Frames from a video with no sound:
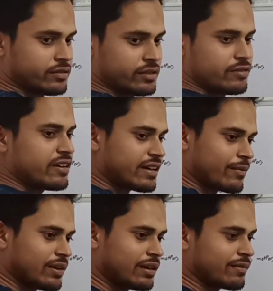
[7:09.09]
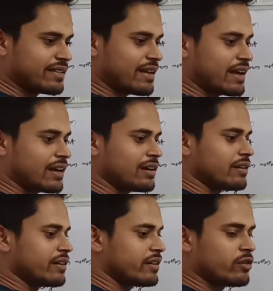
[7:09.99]
if you are traveling by
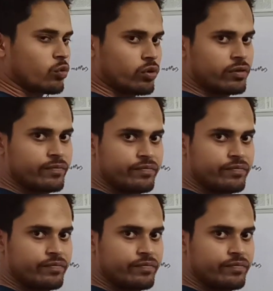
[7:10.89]
cycle in a road,